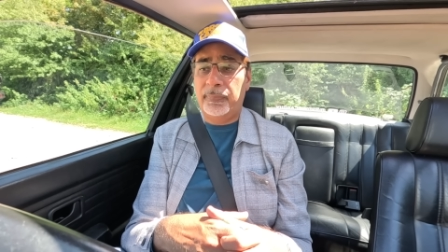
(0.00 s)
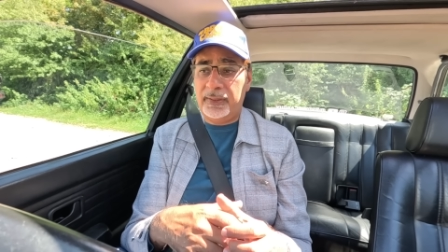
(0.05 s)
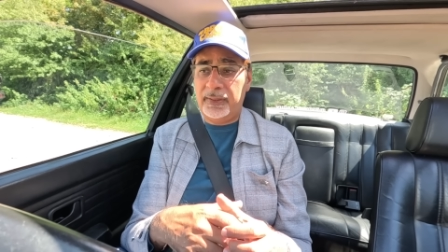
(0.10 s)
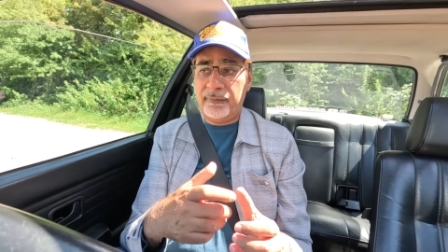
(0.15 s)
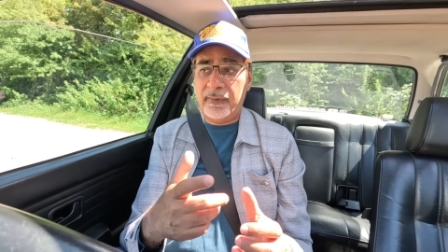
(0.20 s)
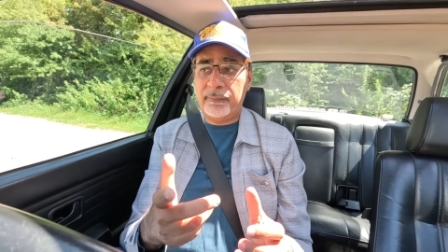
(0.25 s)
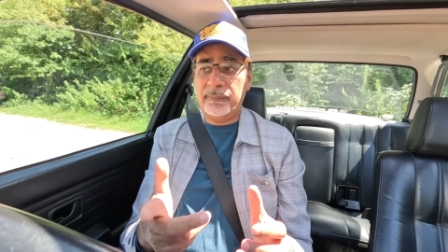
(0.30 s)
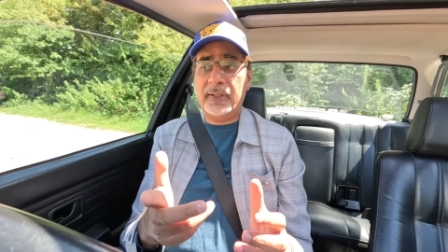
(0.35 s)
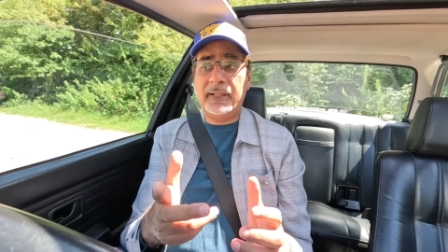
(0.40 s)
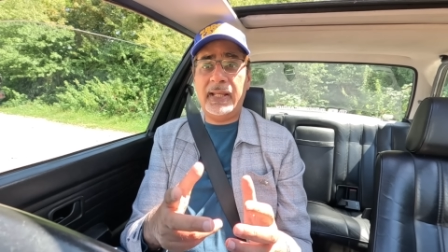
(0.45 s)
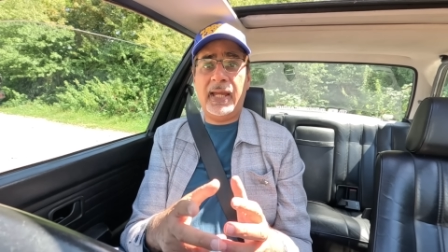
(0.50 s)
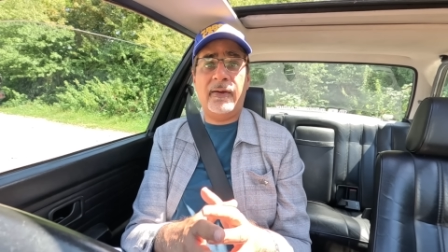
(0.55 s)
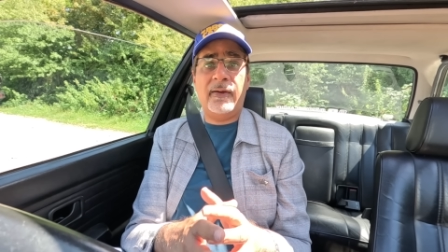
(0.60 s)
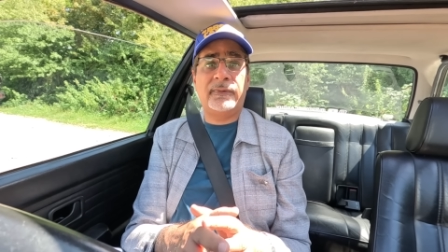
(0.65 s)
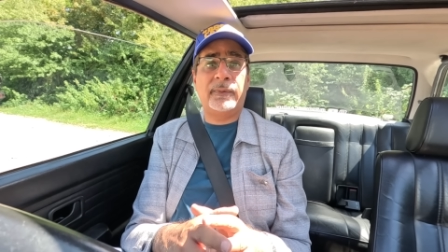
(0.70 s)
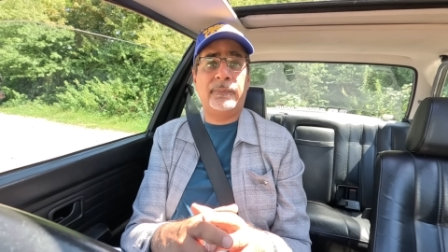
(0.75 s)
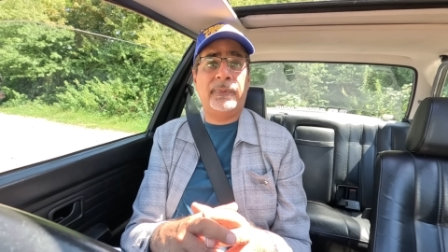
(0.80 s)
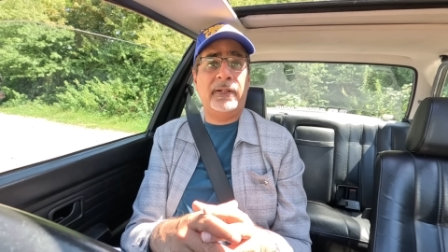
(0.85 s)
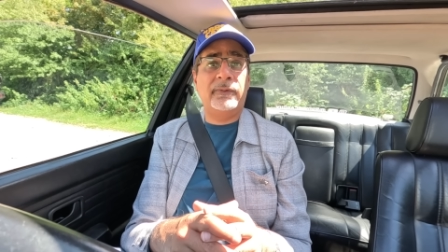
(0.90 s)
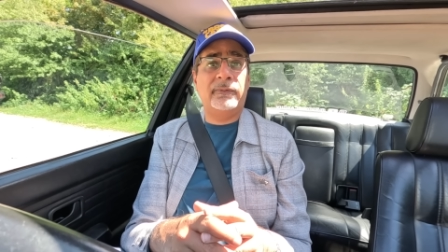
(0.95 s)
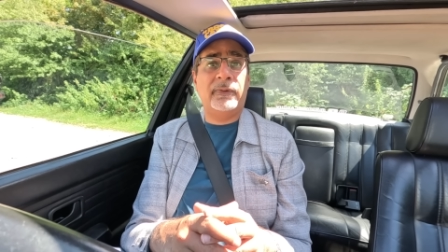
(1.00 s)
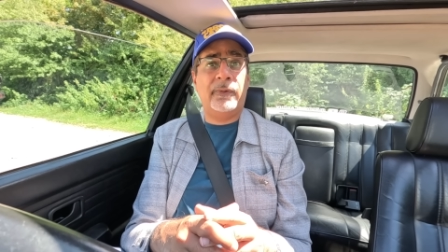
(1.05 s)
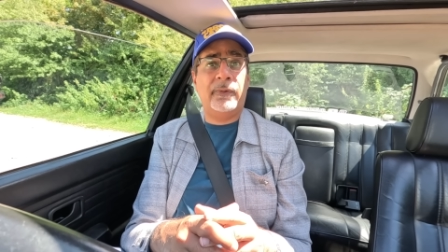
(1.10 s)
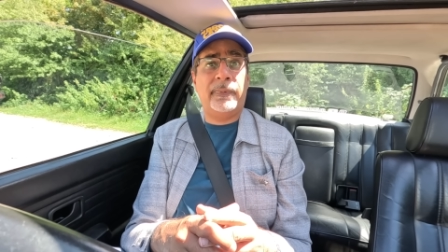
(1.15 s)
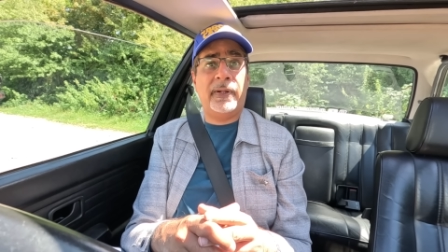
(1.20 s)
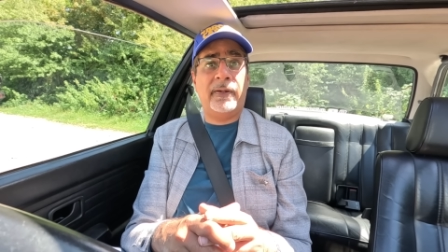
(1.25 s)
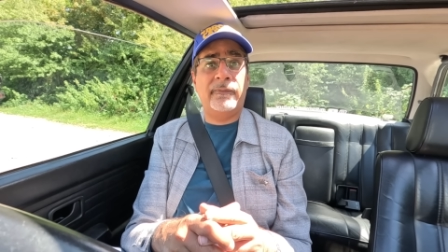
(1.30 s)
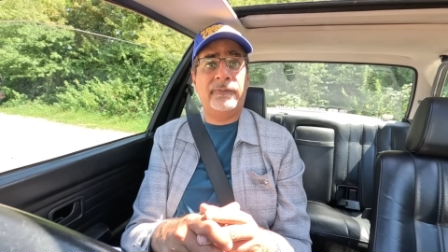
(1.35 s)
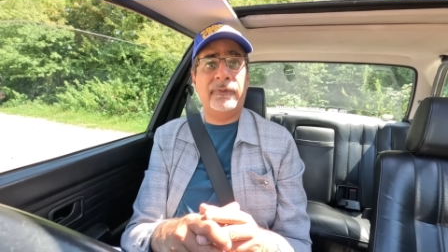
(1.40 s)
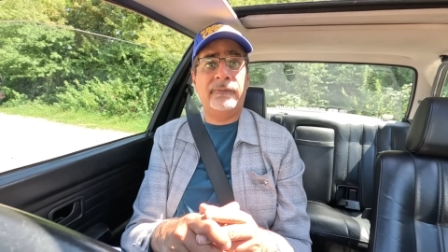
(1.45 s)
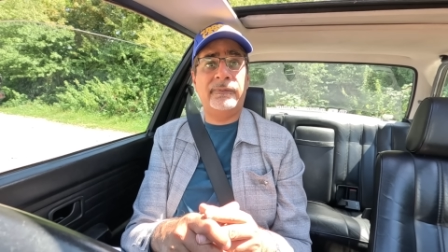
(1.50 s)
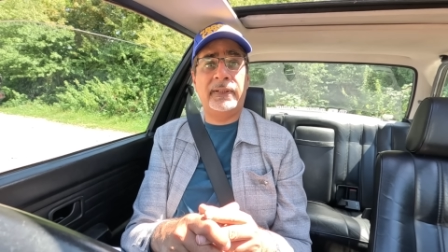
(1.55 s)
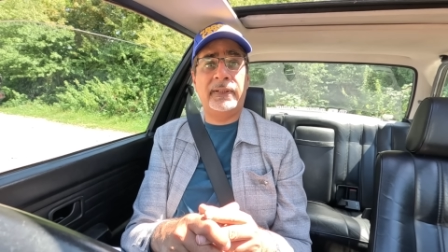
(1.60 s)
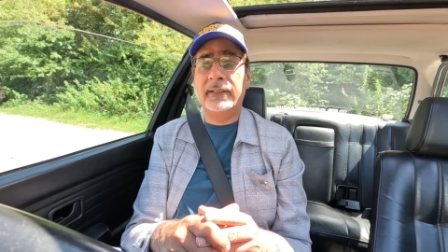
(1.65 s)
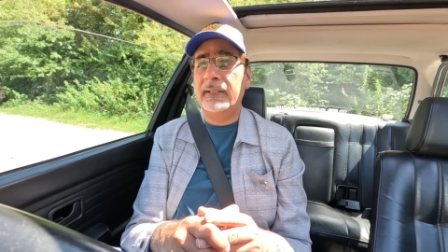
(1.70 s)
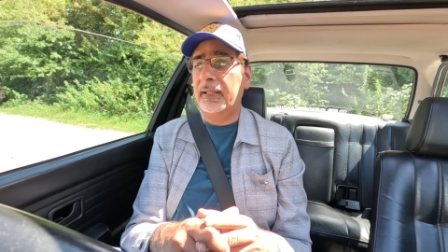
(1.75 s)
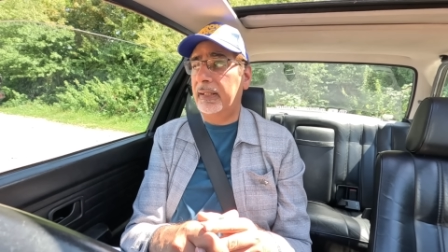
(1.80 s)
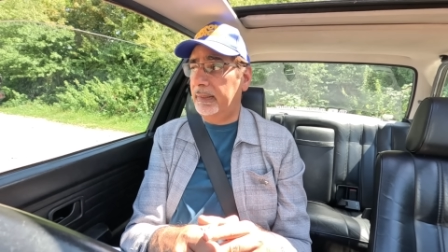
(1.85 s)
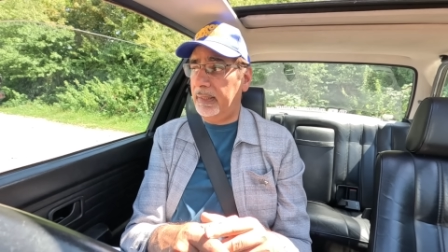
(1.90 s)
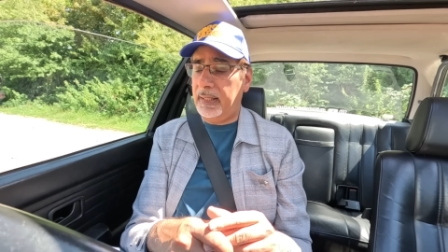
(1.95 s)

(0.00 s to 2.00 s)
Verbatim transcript: but if i'm going to have to pay 12 pound 50